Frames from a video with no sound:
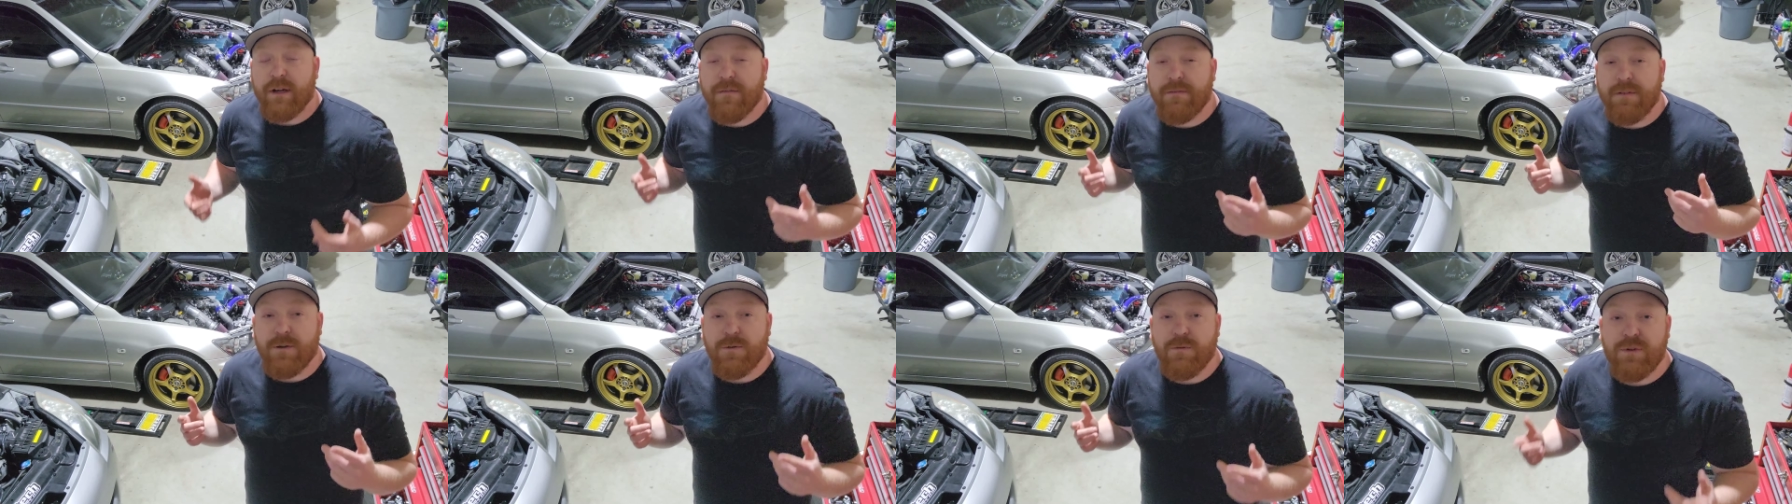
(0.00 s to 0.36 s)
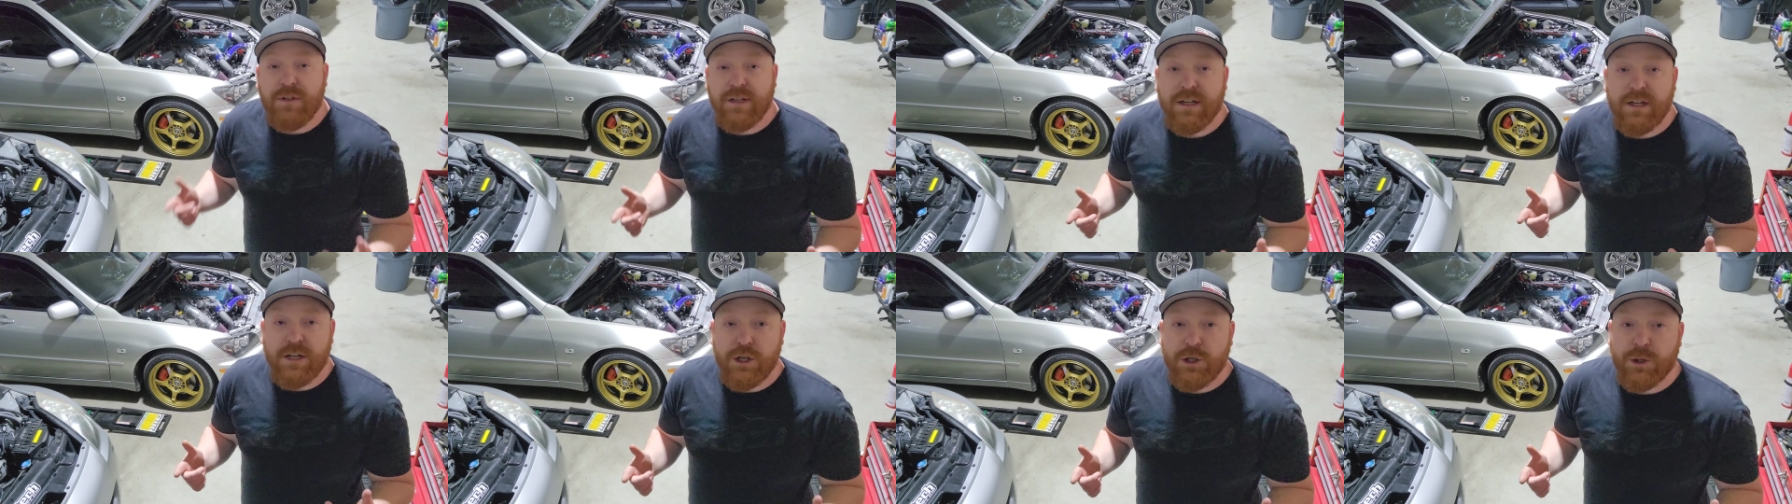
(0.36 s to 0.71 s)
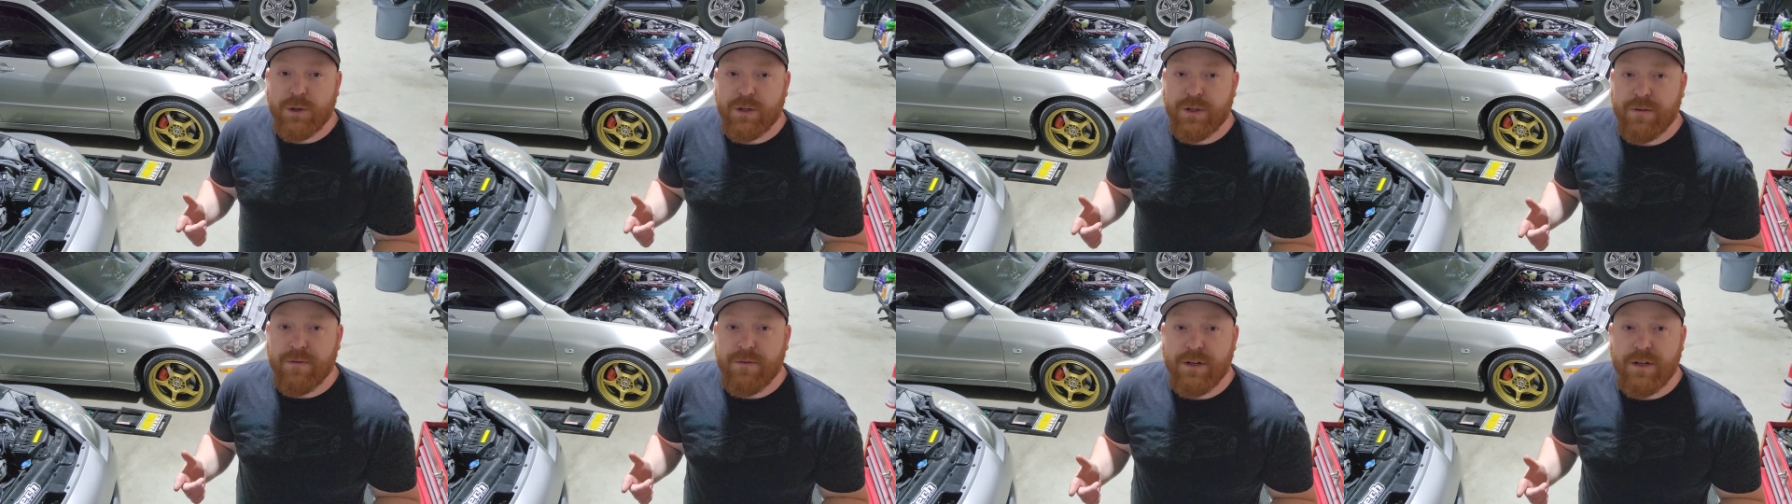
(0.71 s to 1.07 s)
If you did
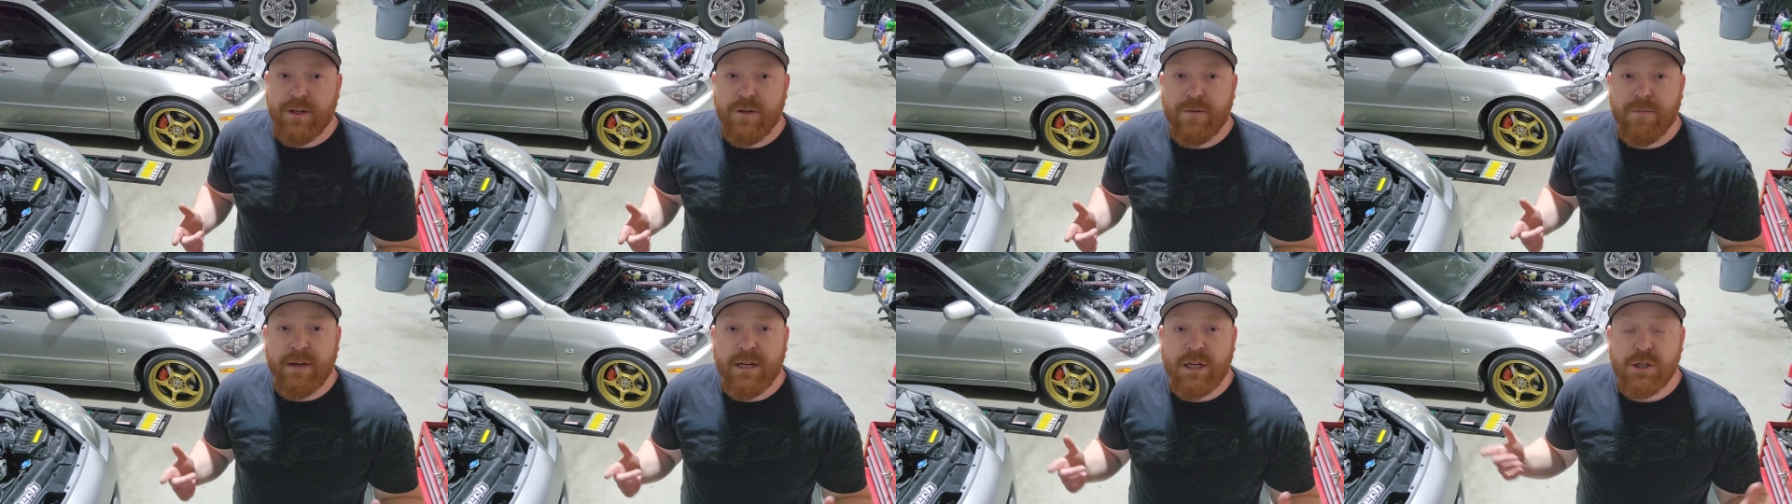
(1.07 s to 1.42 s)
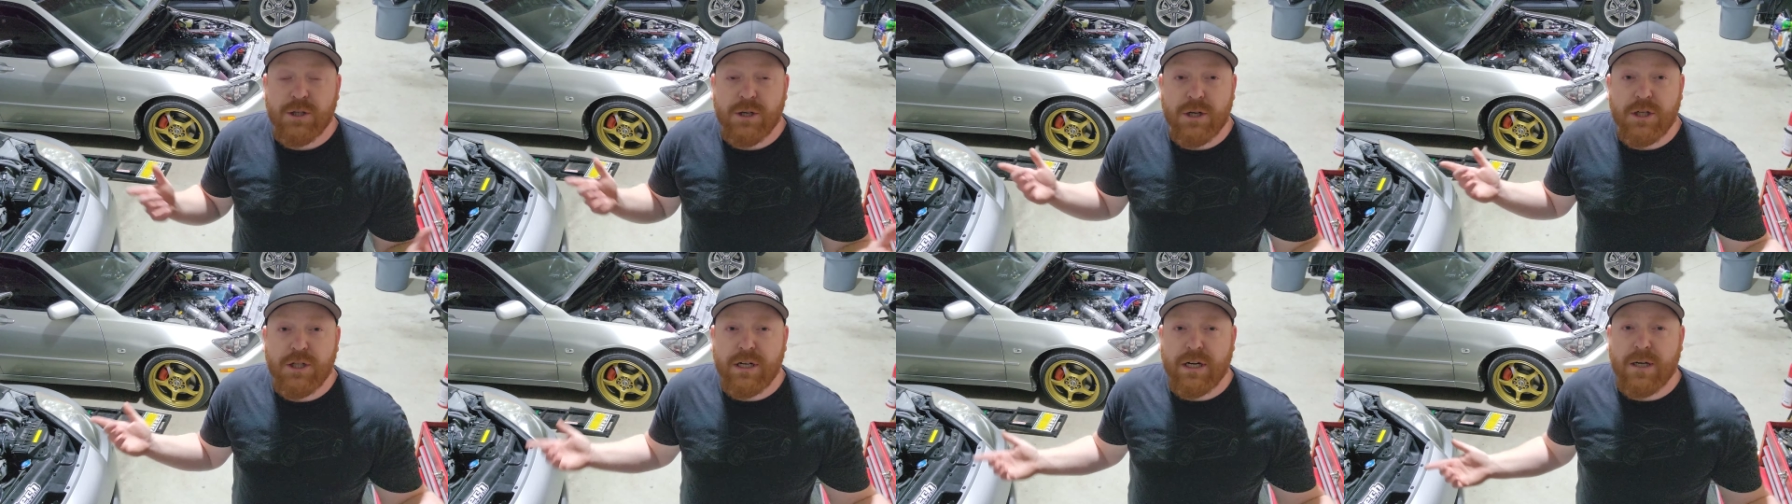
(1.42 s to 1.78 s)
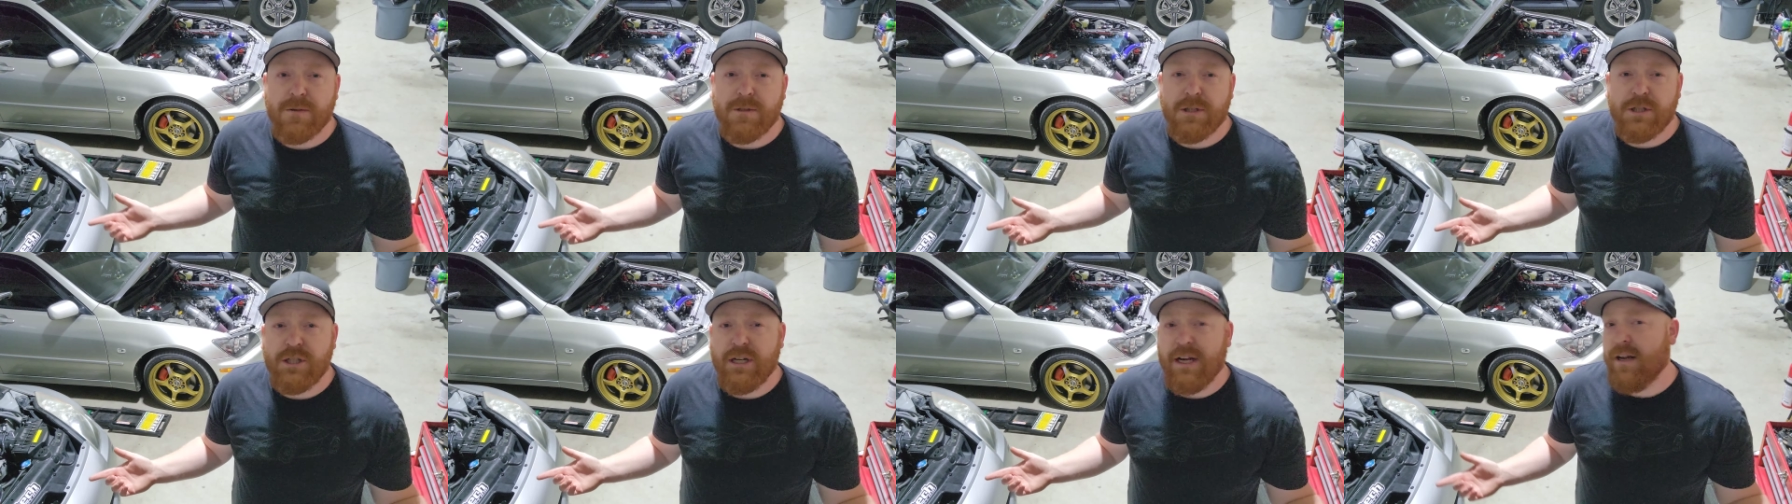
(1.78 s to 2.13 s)
enjoy the video, make sure to check
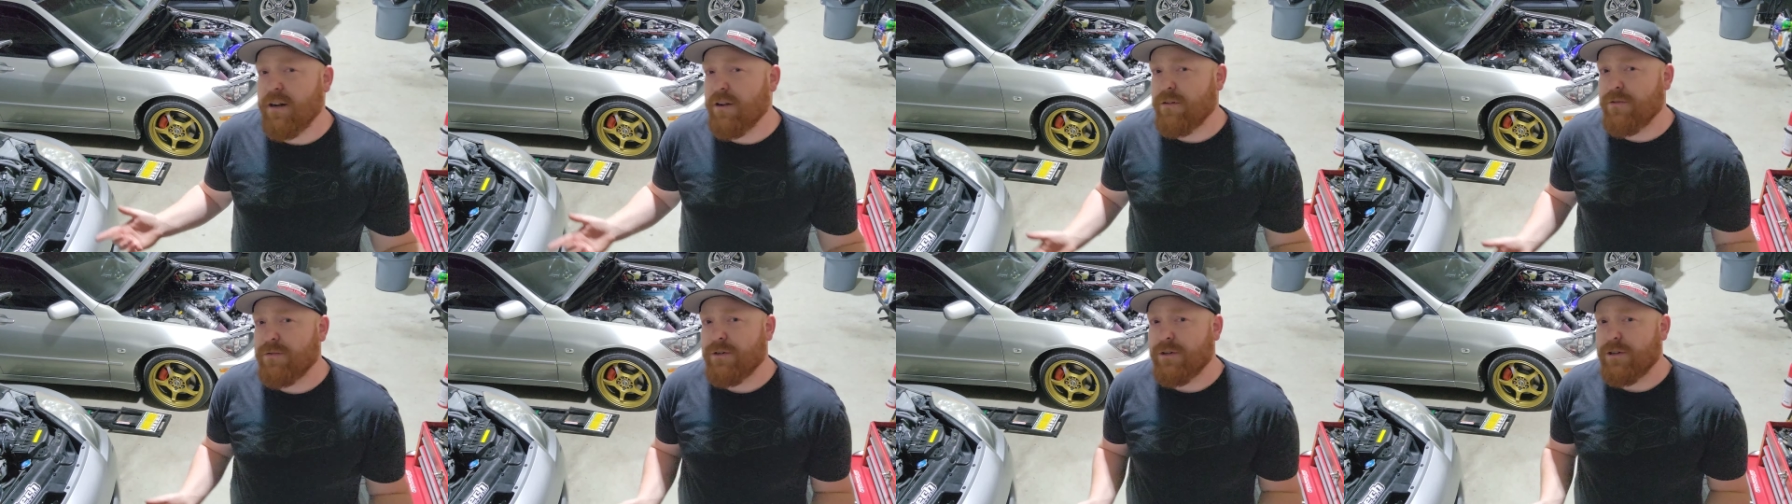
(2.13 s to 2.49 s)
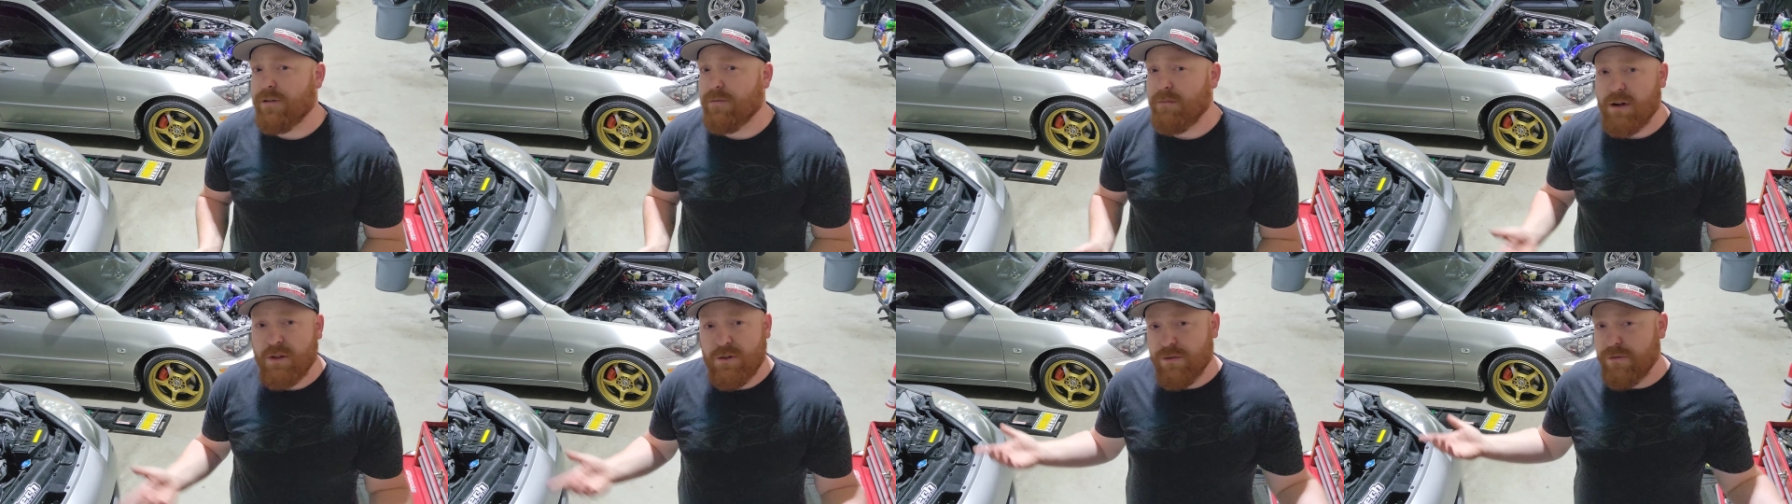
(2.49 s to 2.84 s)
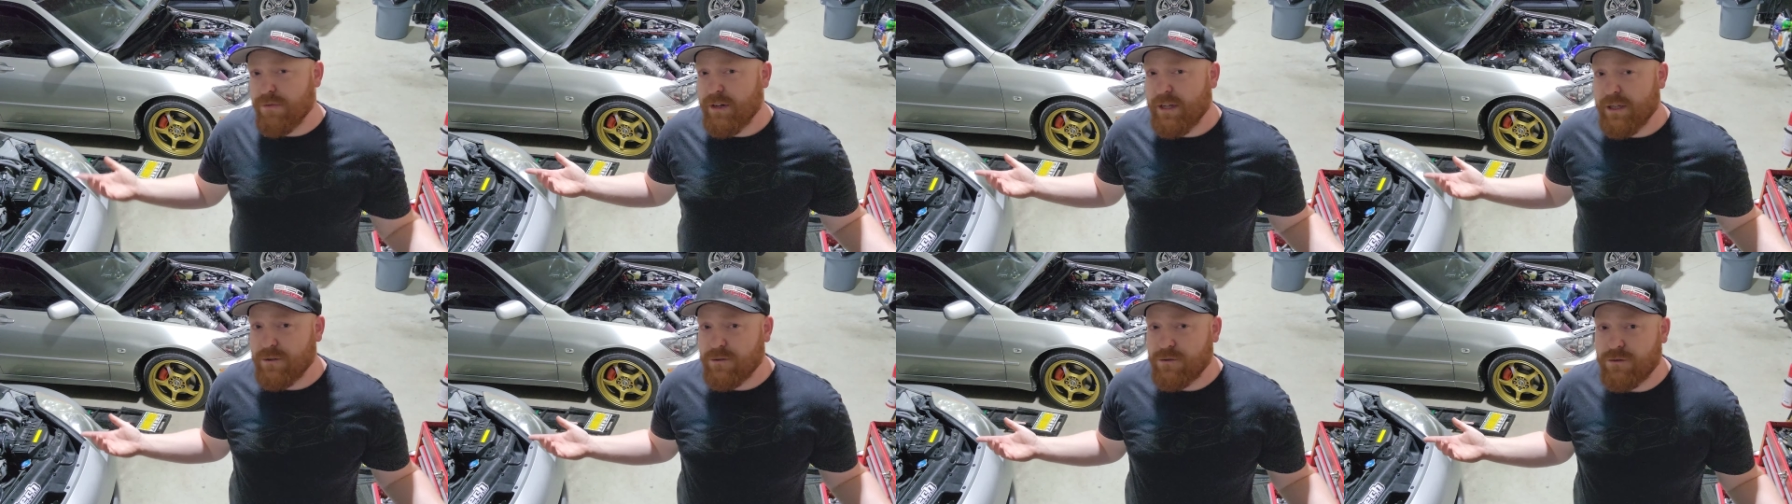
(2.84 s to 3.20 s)
out the channel for other
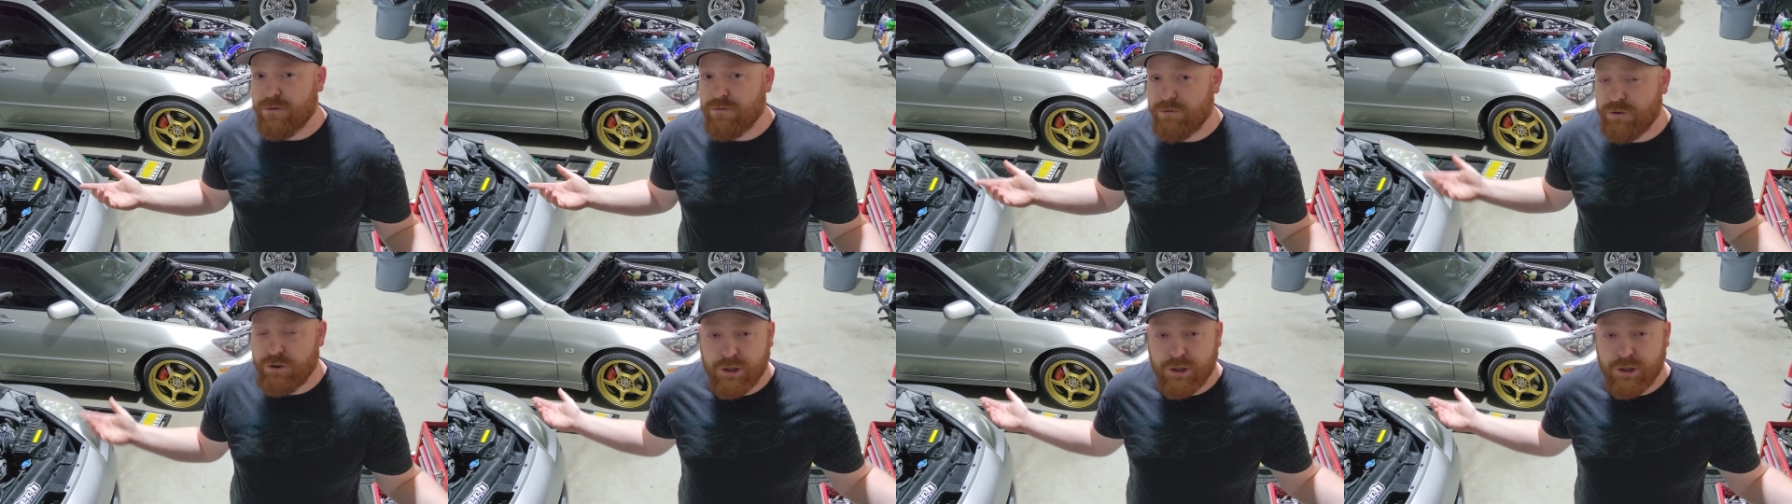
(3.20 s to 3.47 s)
videos